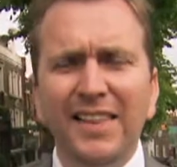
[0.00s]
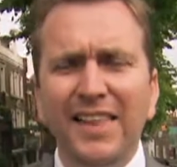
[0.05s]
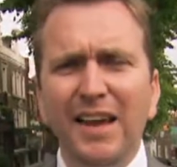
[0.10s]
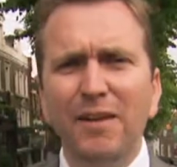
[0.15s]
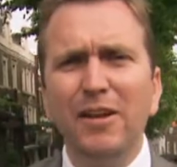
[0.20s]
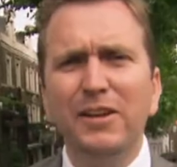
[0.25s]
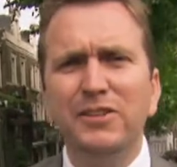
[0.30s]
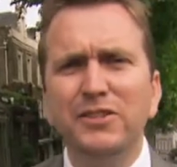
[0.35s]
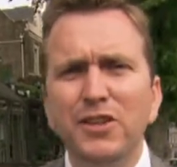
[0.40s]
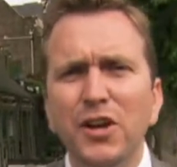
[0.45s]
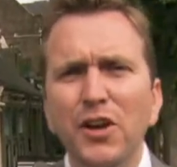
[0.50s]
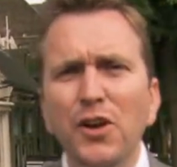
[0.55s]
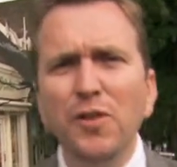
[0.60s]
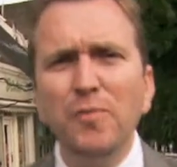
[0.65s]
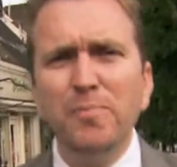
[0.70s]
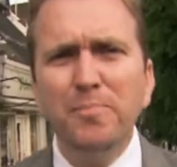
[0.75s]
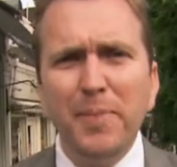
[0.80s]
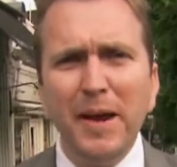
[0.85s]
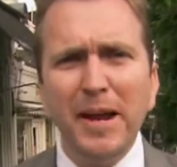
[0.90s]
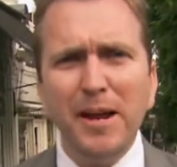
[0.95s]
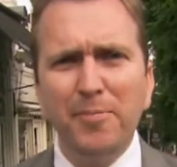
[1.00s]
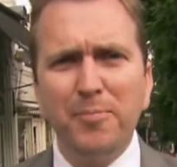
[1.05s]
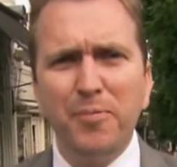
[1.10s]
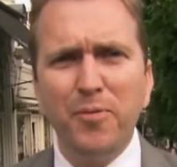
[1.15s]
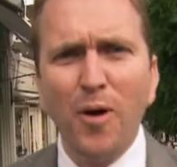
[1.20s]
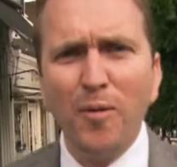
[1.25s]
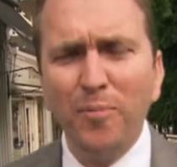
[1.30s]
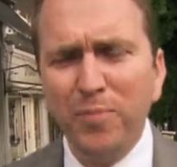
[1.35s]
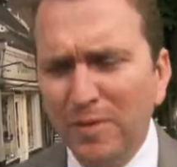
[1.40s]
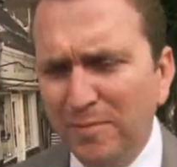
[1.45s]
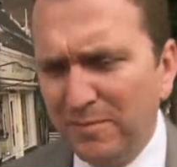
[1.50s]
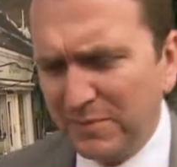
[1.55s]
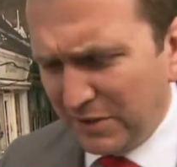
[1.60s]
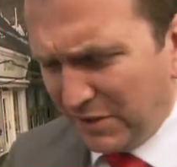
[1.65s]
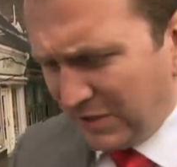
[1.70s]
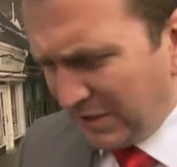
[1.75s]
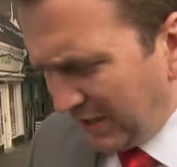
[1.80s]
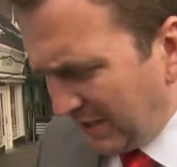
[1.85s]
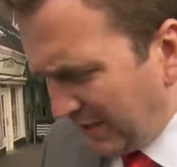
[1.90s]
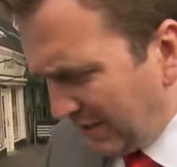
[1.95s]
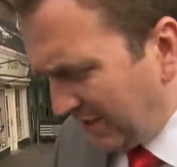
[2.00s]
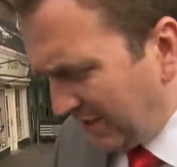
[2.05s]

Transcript: there are two big problems.